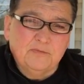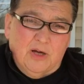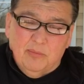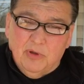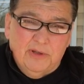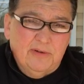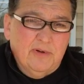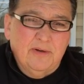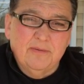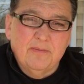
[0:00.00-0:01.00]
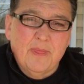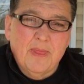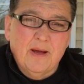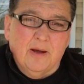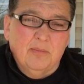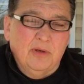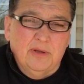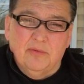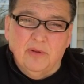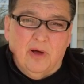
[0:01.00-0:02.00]
I believe it. I
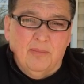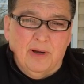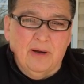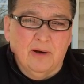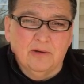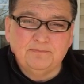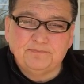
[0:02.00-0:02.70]
believe with all my heart.